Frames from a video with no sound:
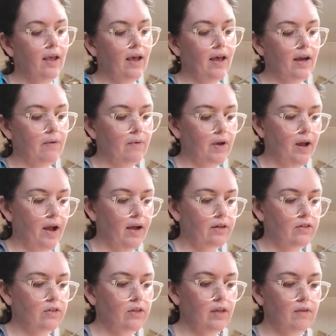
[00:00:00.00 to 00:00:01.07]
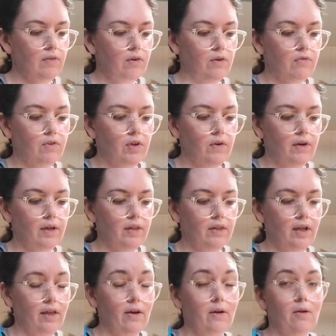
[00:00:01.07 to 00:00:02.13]
and I want to actually give a review on it
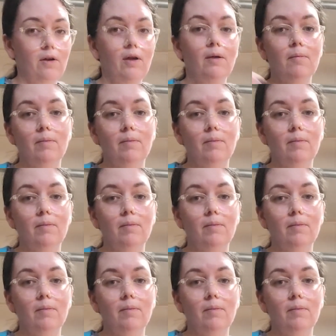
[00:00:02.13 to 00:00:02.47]
later.